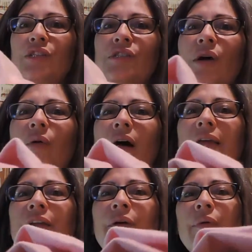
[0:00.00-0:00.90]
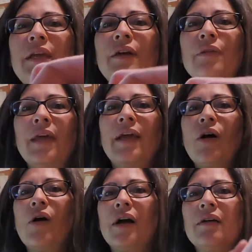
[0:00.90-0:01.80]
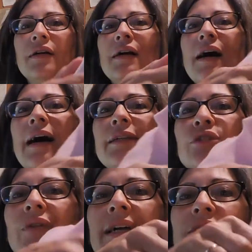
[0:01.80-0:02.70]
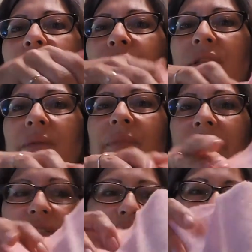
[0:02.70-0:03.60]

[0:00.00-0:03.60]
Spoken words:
So, you know, here they are. I tried to put them next